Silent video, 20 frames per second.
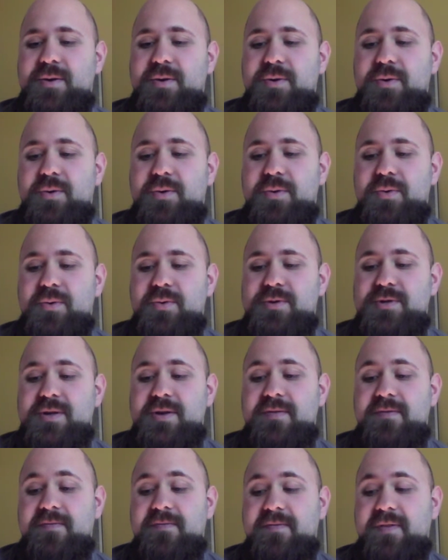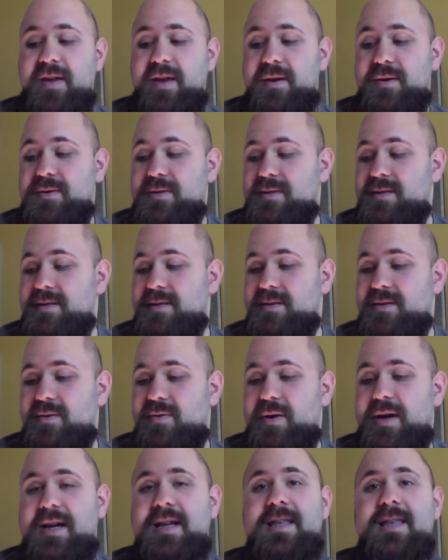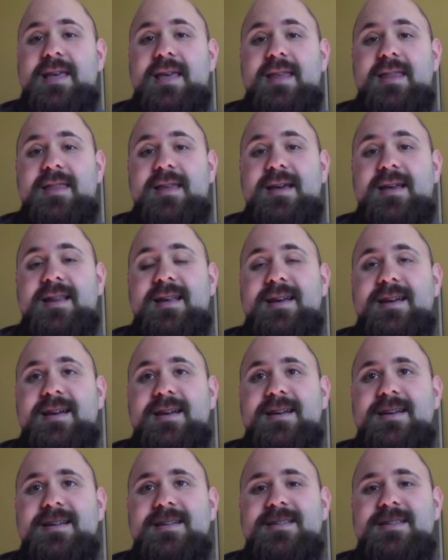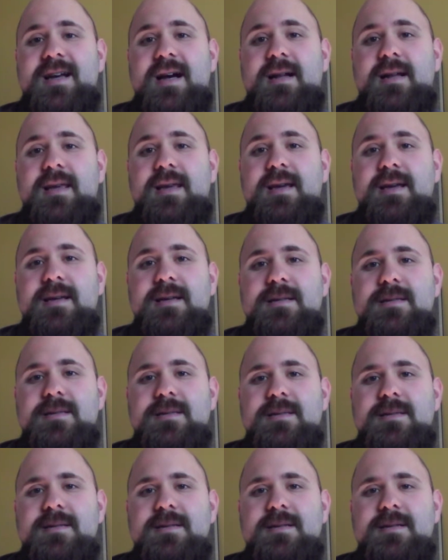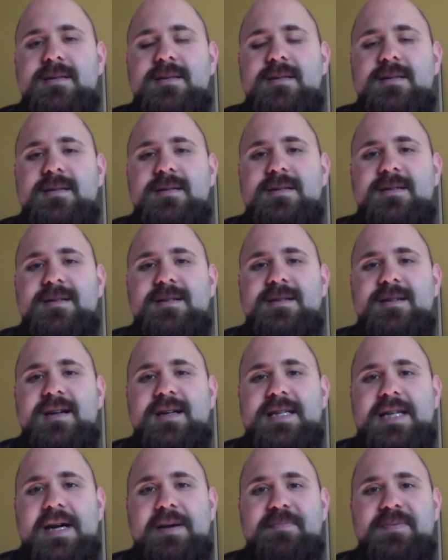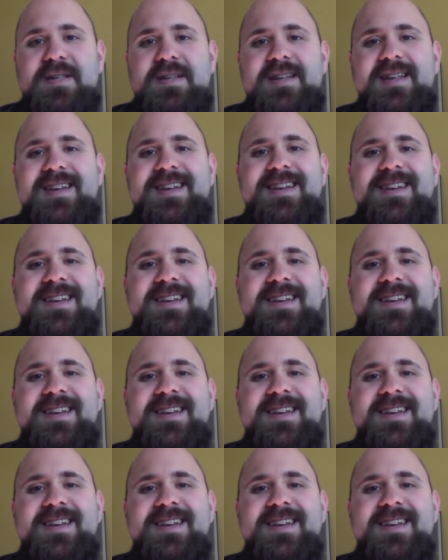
who she figures quickly that Toddy is adopted.